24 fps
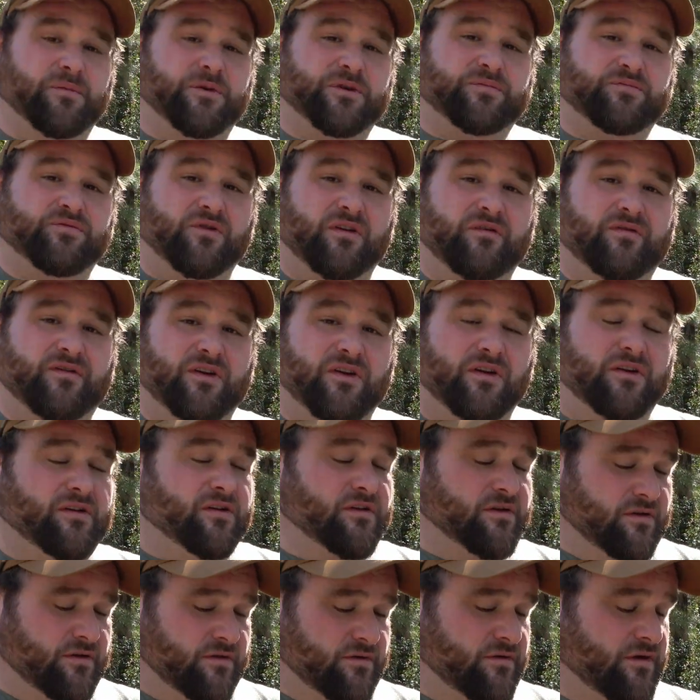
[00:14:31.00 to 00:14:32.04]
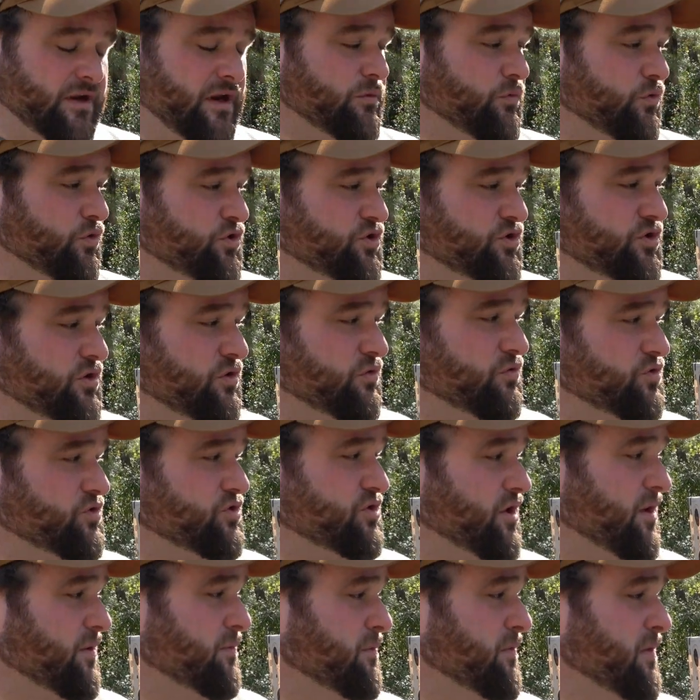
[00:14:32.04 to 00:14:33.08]
the Springfield and we'll shoot
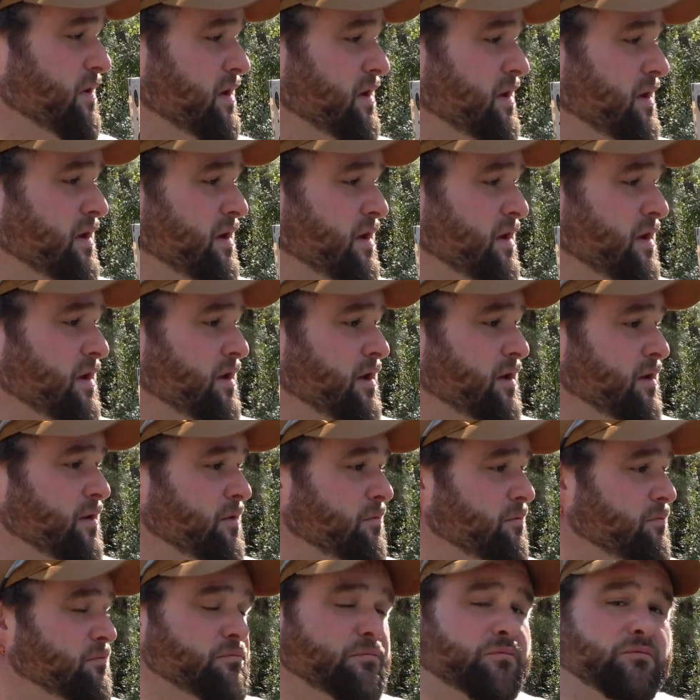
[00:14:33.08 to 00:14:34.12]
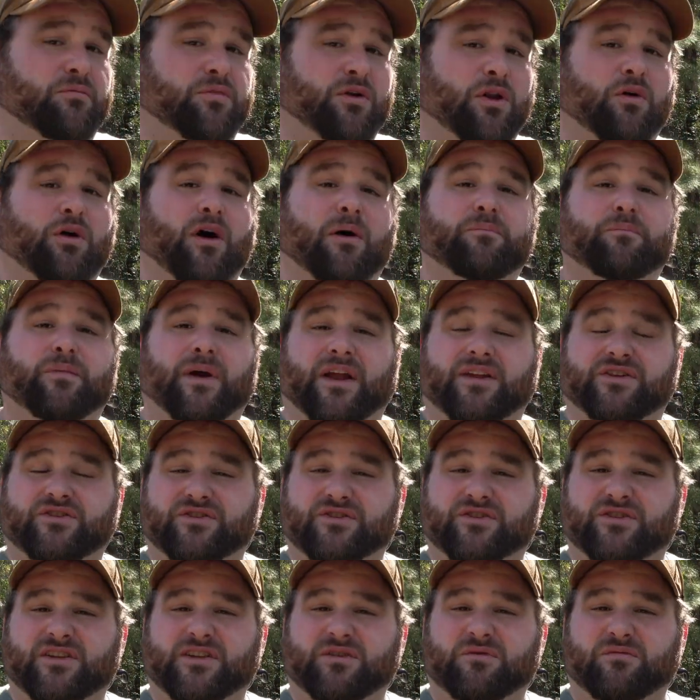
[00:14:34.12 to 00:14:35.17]
some blow up bits
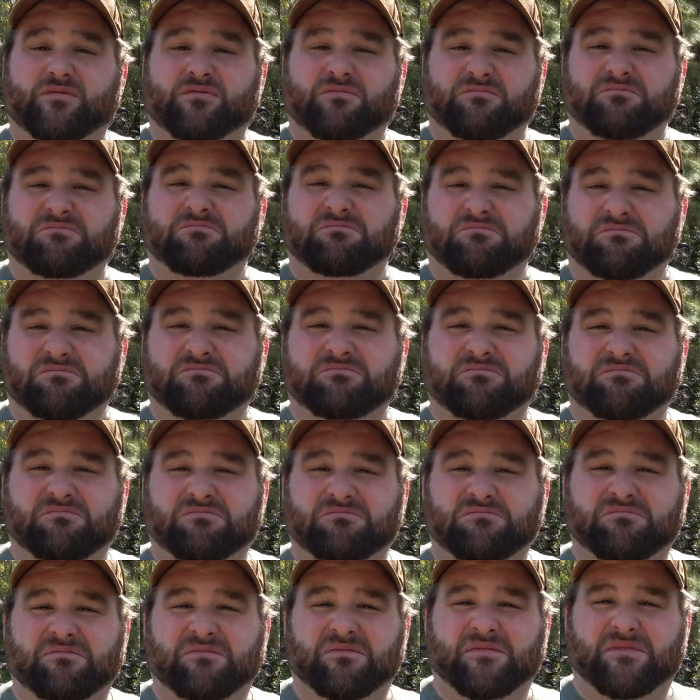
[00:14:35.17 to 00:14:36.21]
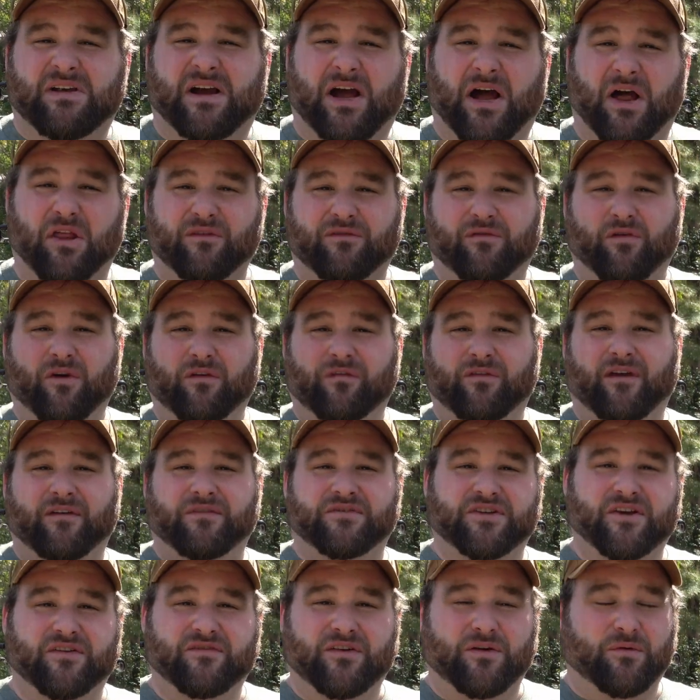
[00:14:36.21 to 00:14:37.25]
and see how the
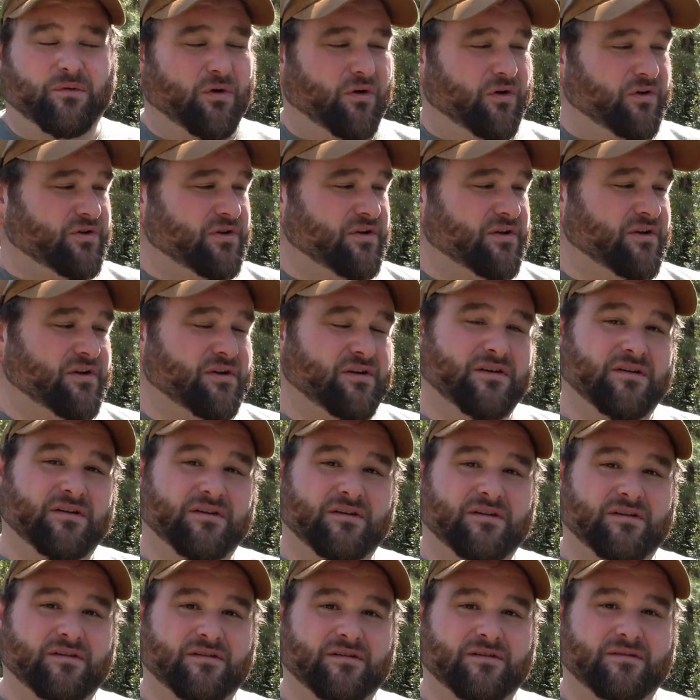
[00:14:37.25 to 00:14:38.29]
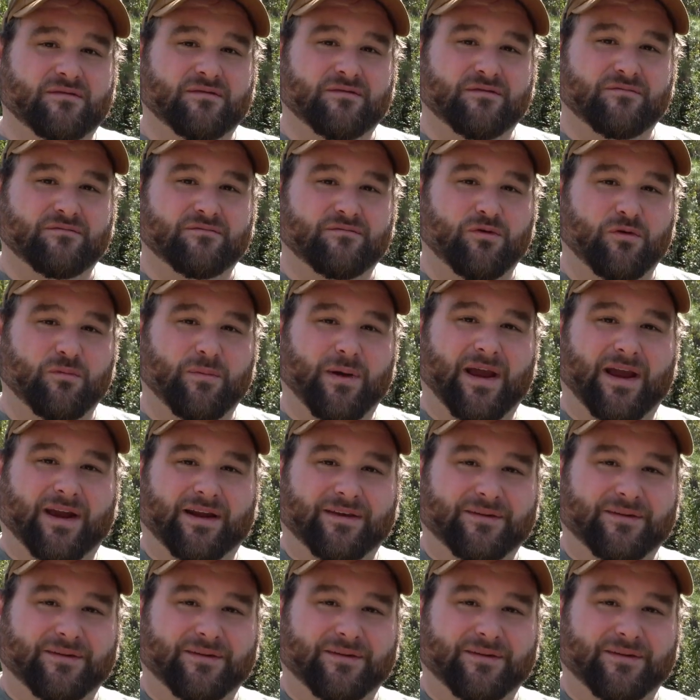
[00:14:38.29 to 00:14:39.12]
4570 works. We're back.